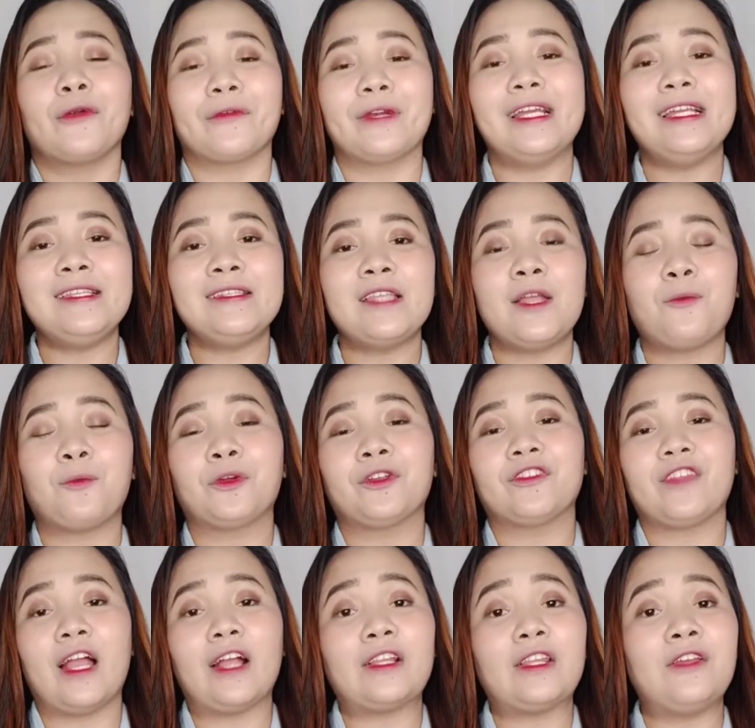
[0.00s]
Risk and
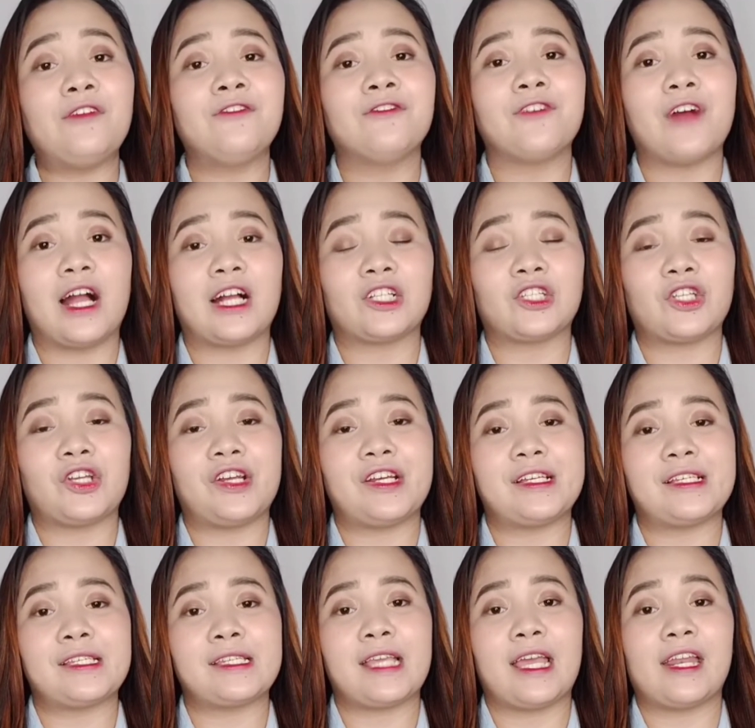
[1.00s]
protective
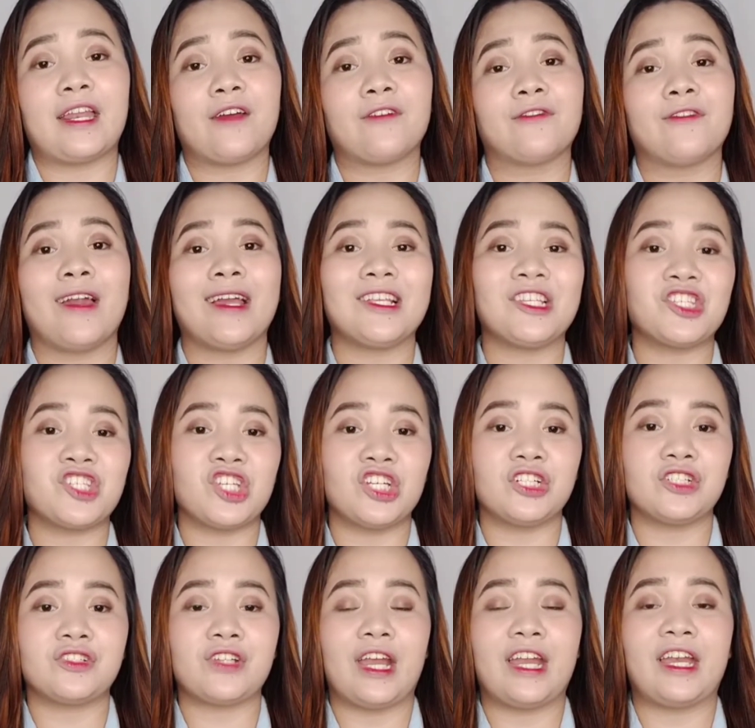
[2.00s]
factors can affect
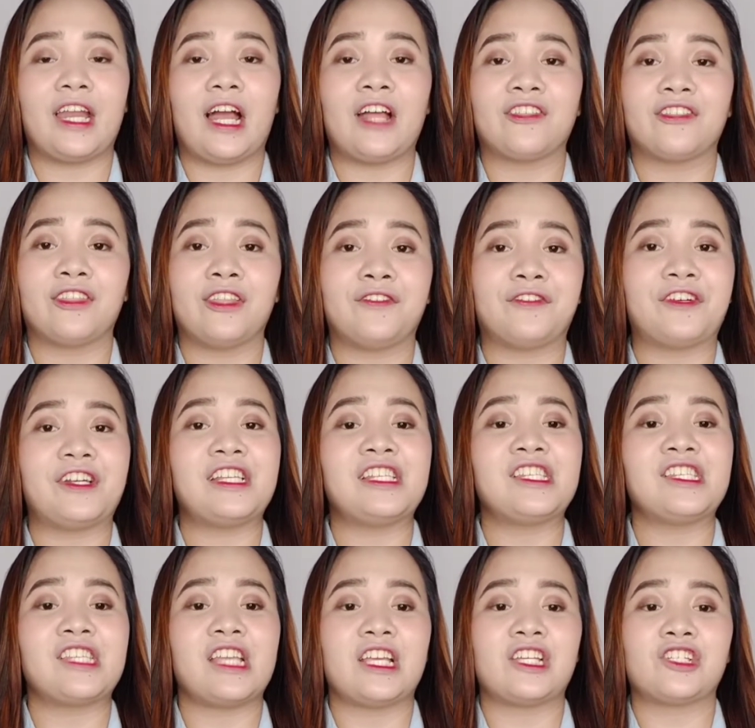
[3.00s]
children at different
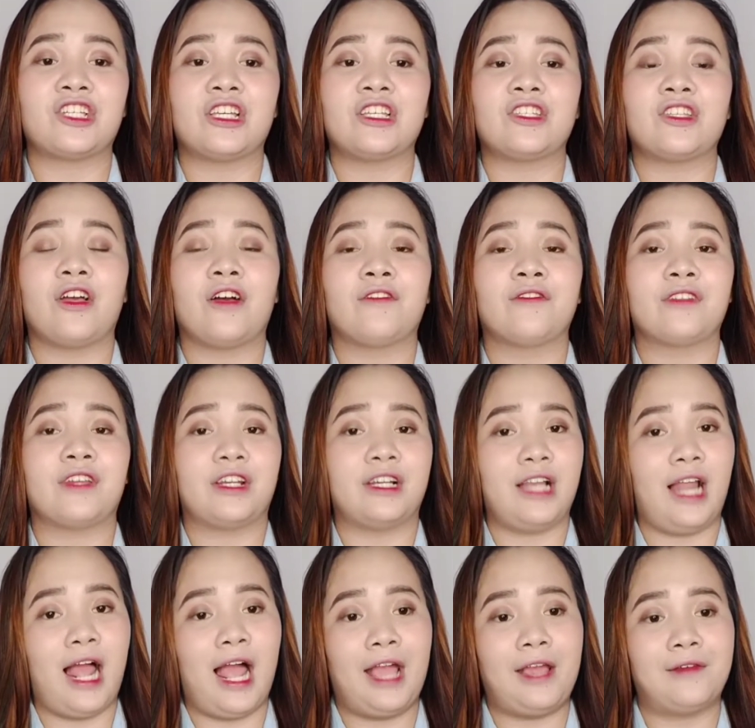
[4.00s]
stages of their
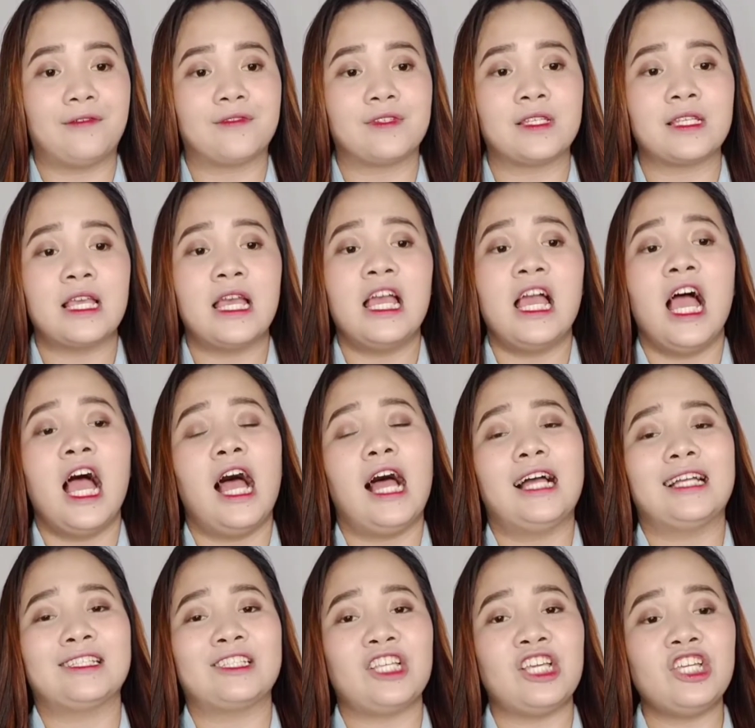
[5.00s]
lives.
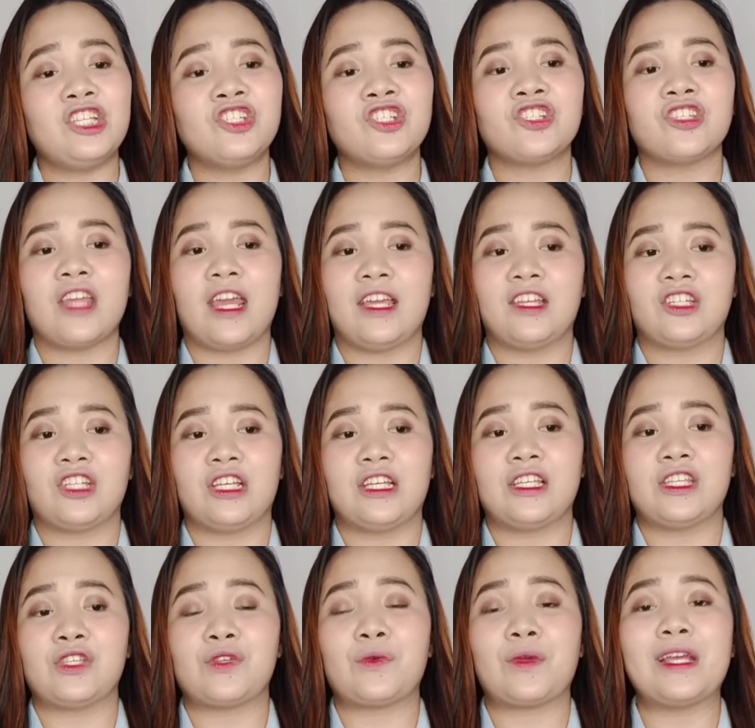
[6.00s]
At each stage,
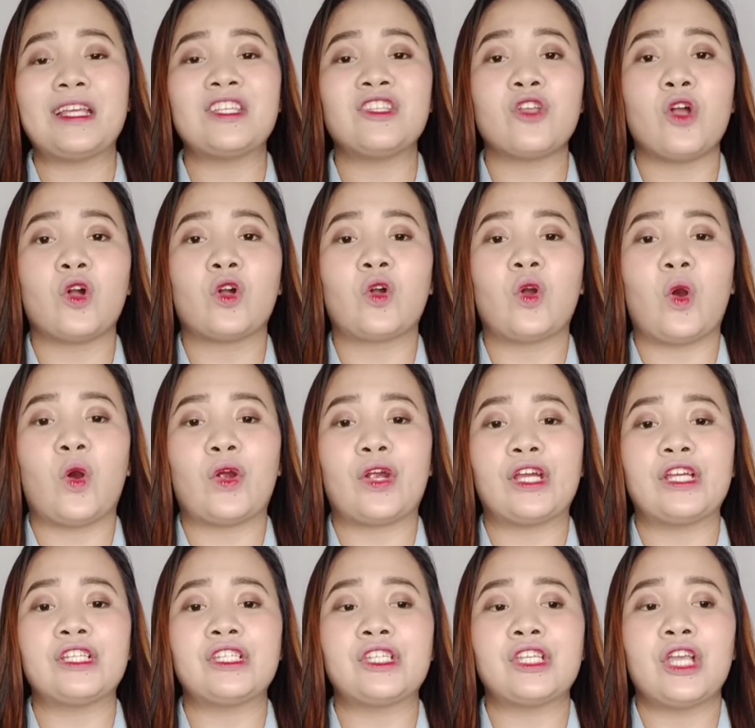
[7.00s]
risk
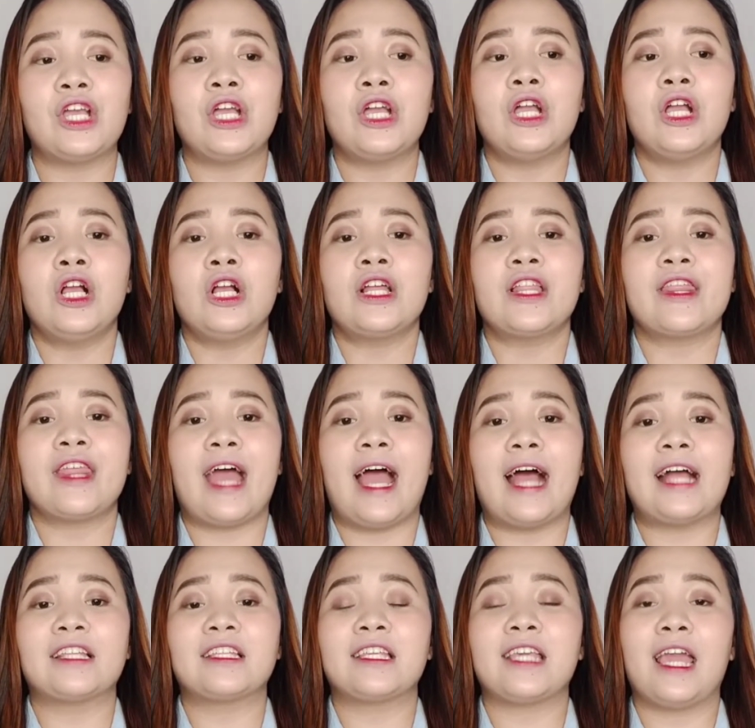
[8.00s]
occurs
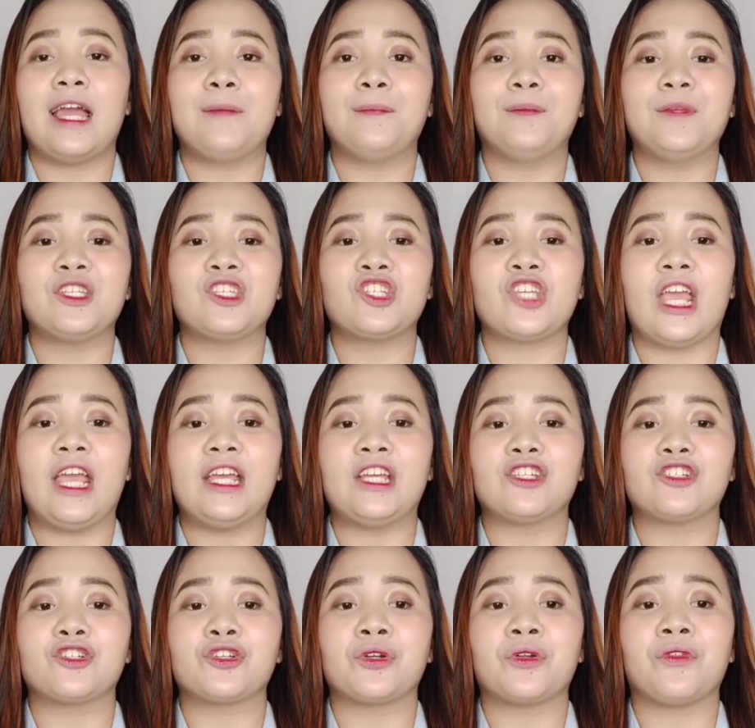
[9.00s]
that can be
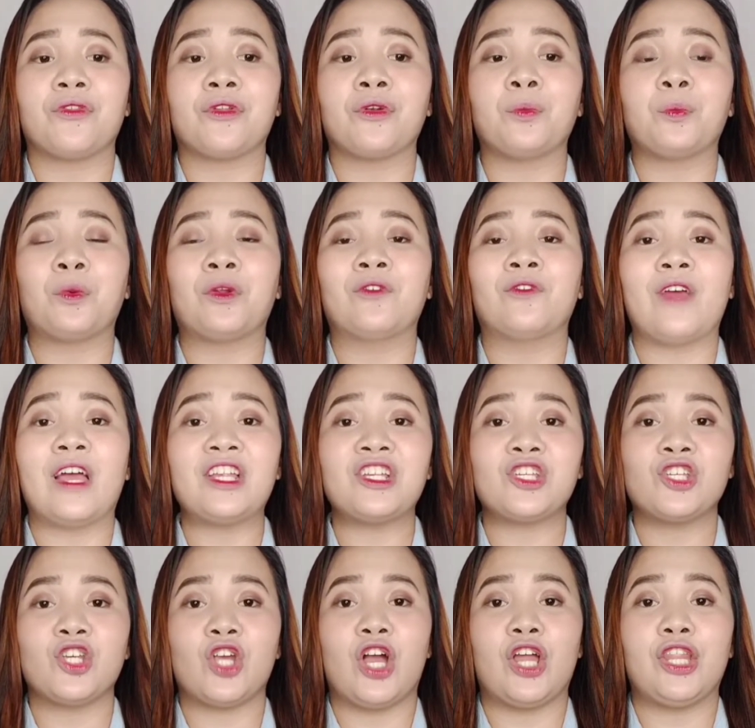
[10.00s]
changed through
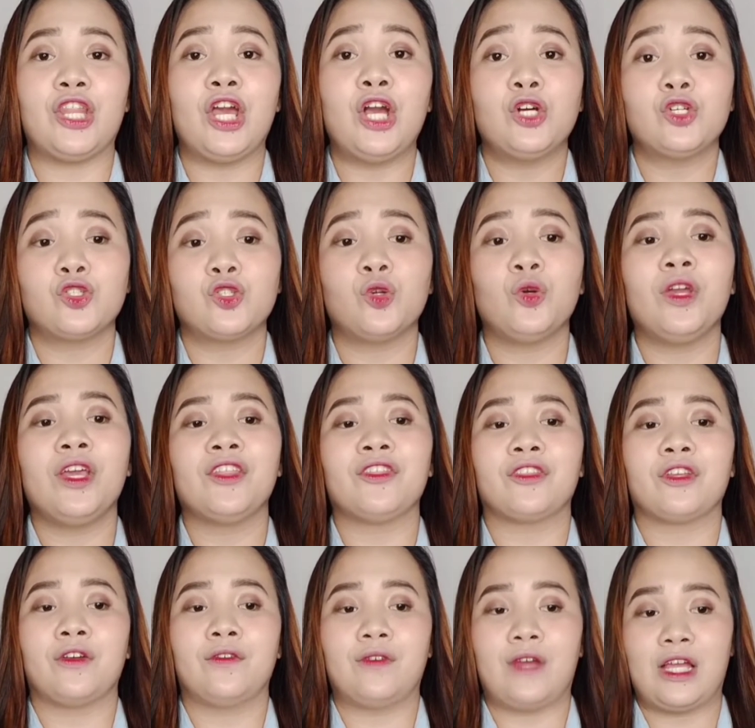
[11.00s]
prevention to
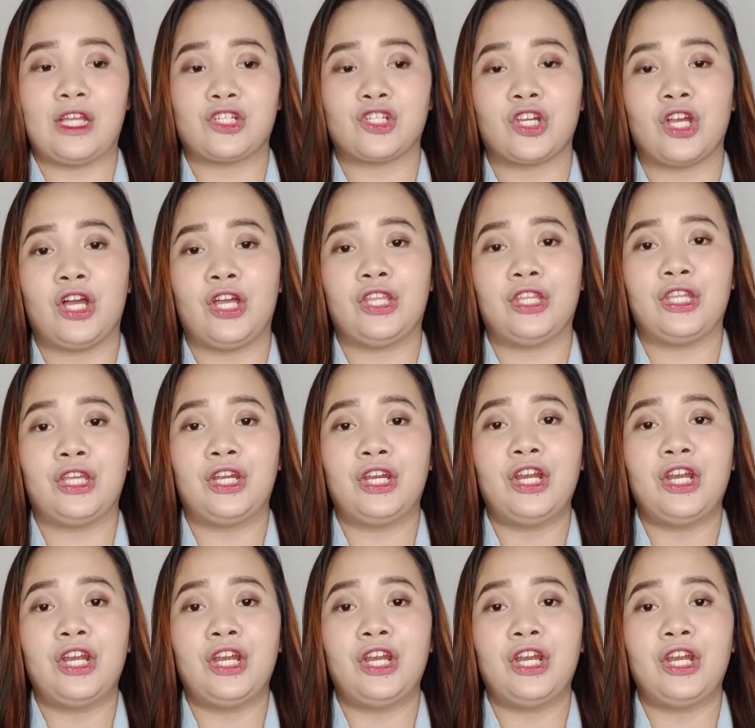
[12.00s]
intervention.